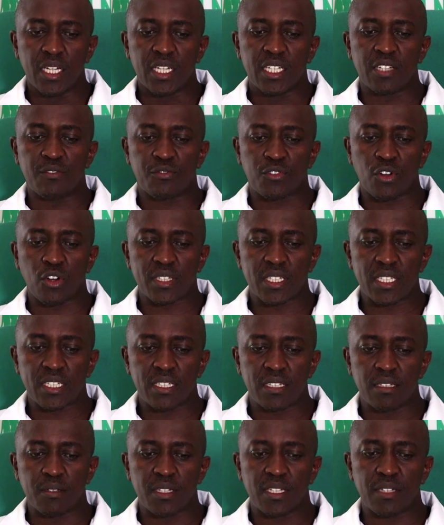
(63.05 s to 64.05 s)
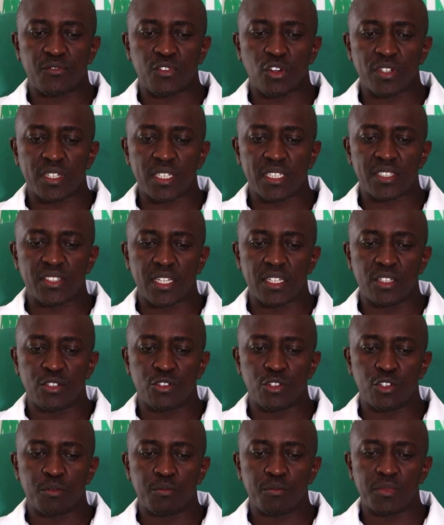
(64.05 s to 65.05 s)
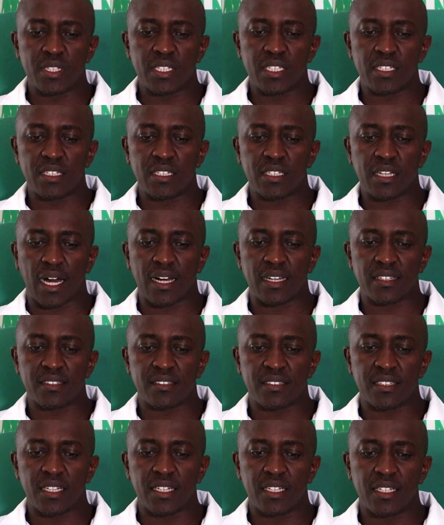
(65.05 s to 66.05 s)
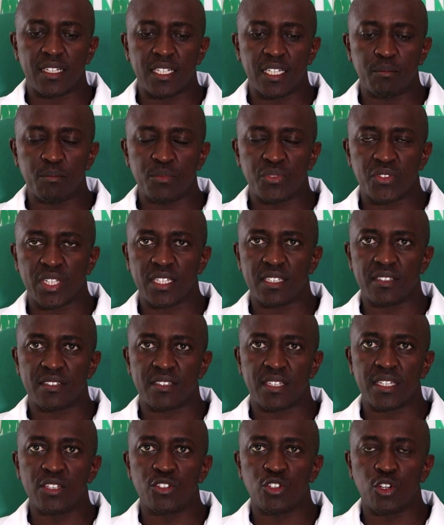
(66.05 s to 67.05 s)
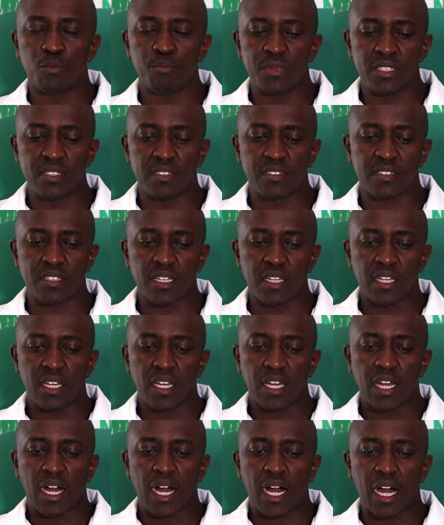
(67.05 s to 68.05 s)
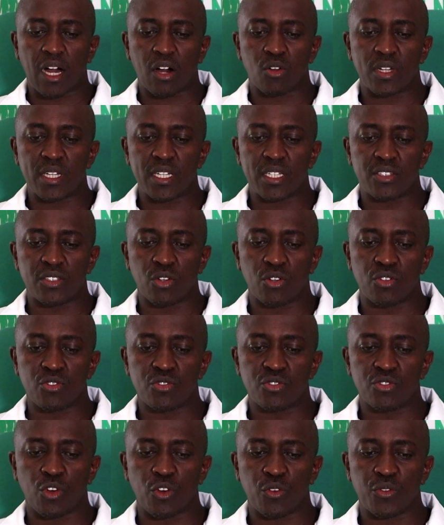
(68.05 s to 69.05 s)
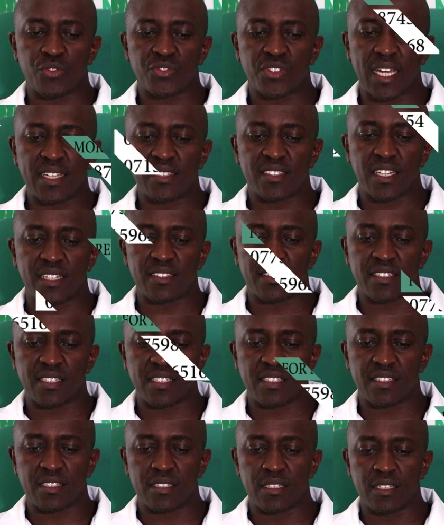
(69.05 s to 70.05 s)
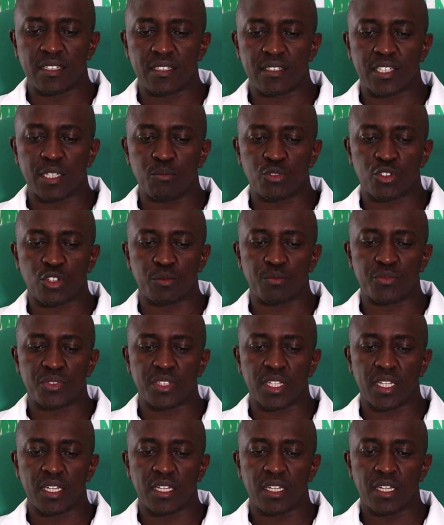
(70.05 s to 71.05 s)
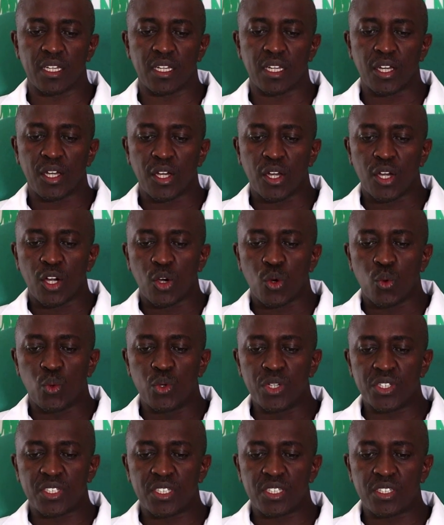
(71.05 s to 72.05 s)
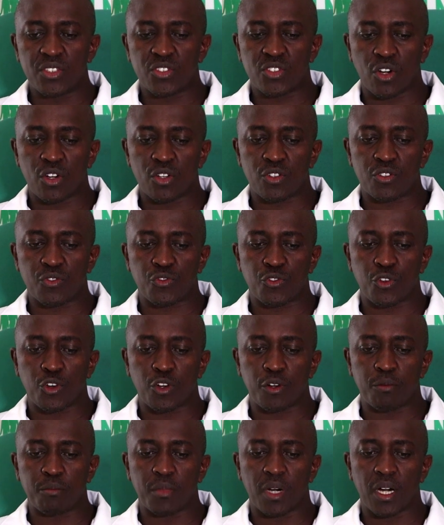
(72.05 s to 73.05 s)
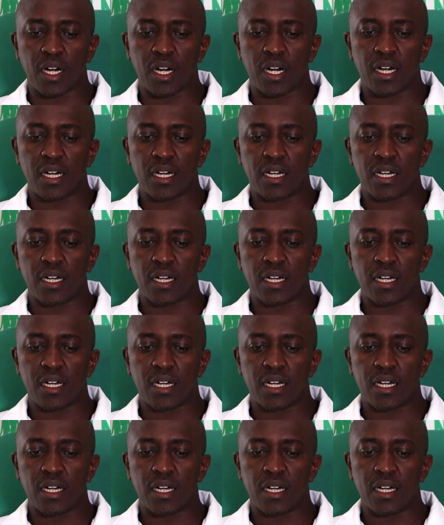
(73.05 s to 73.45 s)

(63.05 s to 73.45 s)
Nephrotic syndrome, as the name says, syndrome means a collection of signs and symptoms which result from